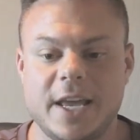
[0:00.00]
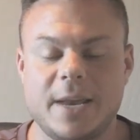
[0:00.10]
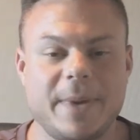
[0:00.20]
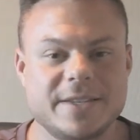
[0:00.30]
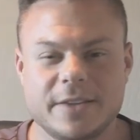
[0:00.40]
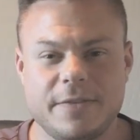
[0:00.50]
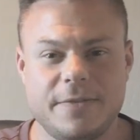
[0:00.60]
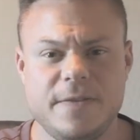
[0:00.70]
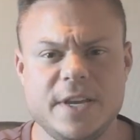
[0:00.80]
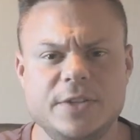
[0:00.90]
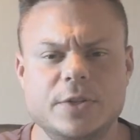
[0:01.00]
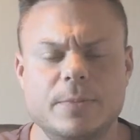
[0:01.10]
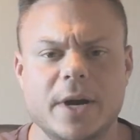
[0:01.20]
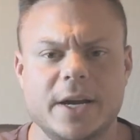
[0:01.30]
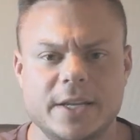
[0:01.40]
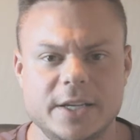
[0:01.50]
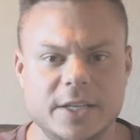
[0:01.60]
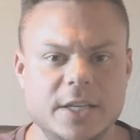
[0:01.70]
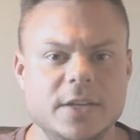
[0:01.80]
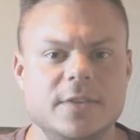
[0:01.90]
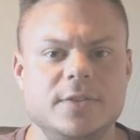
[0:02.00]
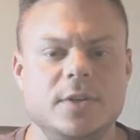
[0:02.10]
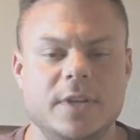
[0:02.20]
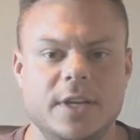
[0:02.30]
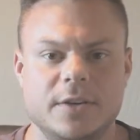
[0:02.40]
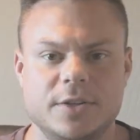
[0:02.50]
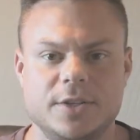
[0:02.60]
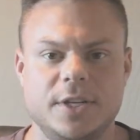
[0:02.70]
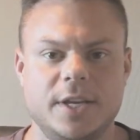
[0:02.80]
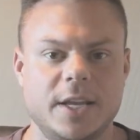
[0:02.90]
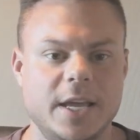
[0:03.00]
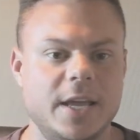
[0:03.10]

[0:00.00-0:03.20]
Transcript: And it basically feeds your body. It gives you the energy.